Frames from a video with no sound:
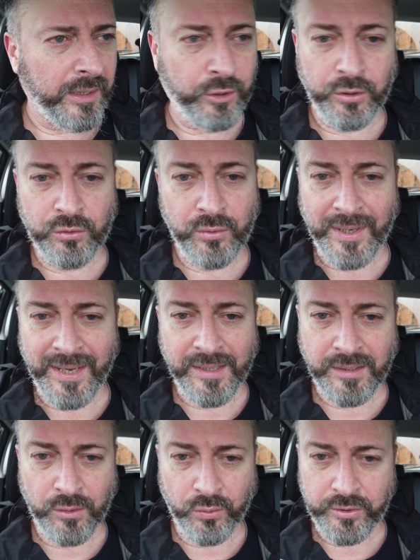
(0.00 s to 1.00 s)
I couldn't do
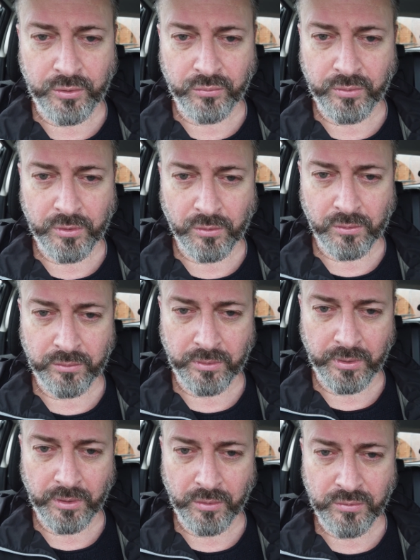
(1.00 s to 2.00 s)
any audio
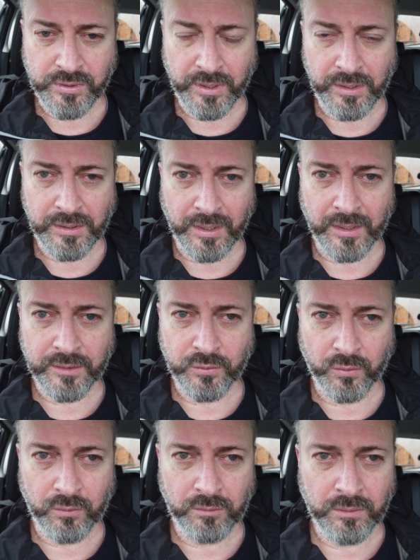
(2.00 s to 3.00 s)
recording outside at
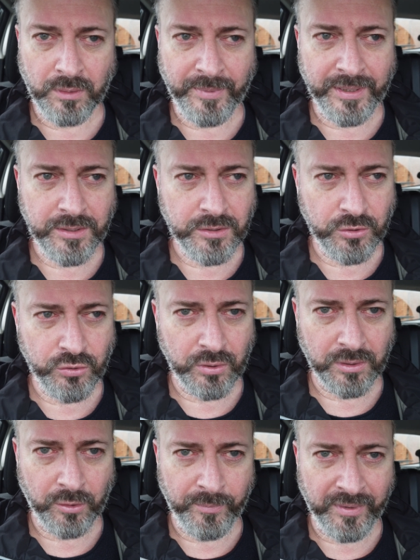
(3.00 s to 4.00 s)
all. I managed to shoot
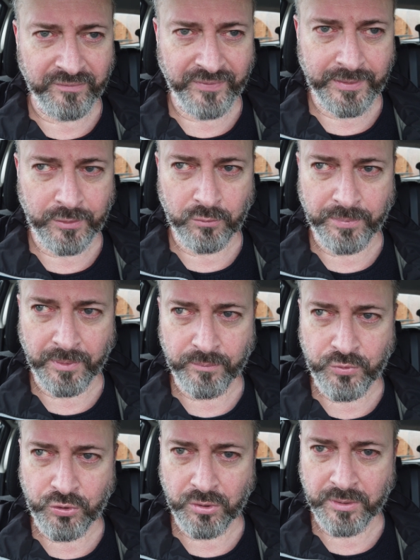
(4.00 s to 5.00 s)
a little bit of video, but
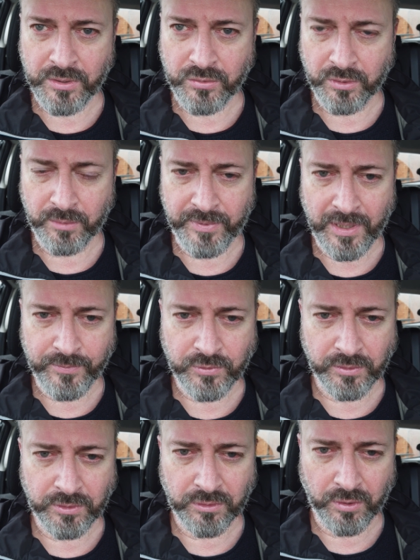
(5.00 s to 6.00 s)
I'm sure that's going to be
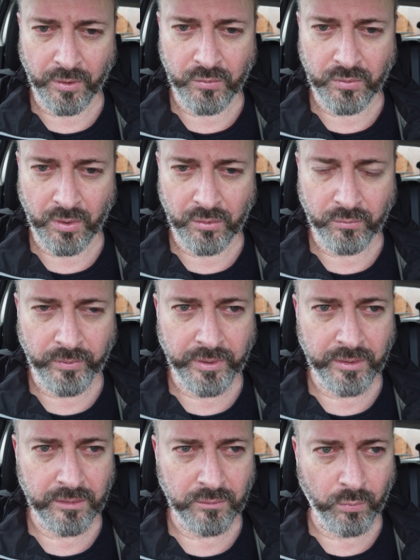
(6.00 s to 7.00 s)
absolutely drowned out
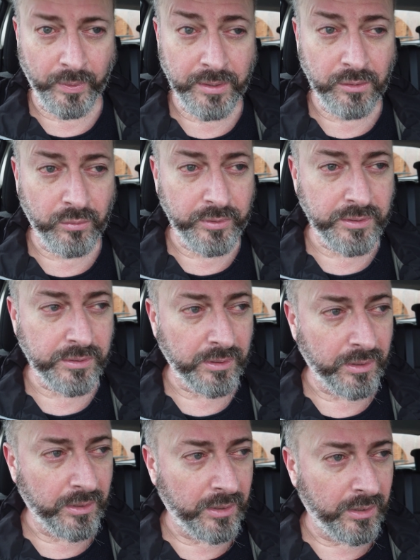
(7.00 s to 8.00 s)
with wind noise.
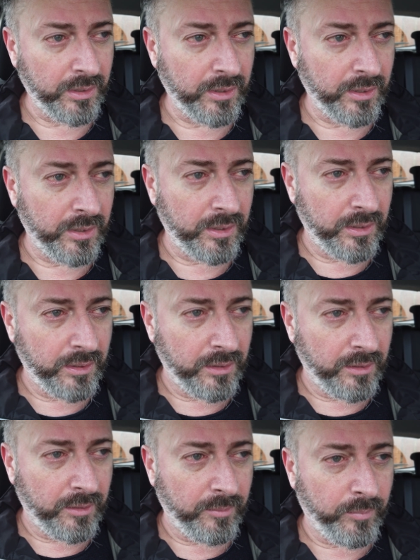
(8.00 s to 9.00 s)

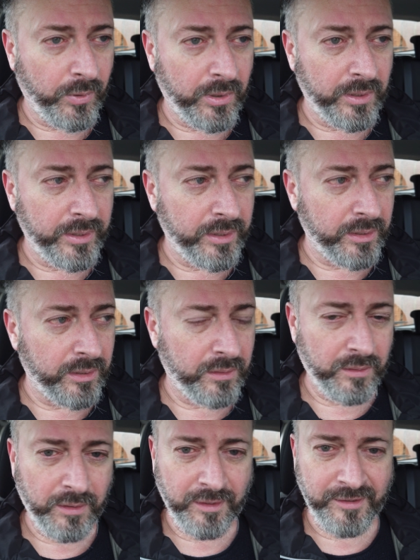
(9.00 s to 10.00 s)
But
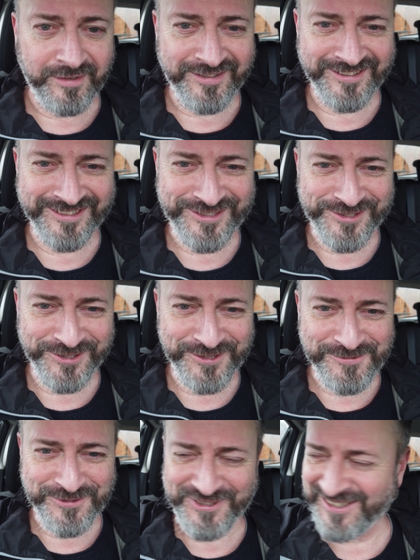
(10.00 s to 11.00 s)
aye,
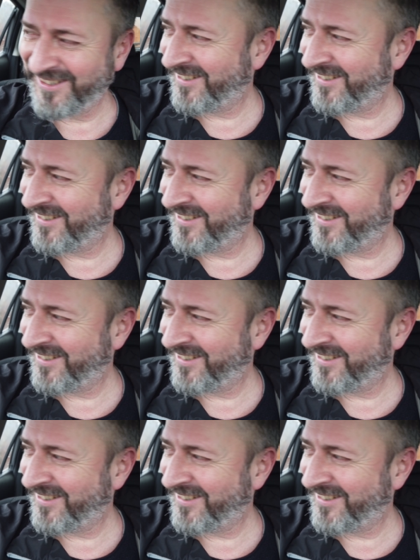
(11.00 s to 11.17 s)
enjoyable.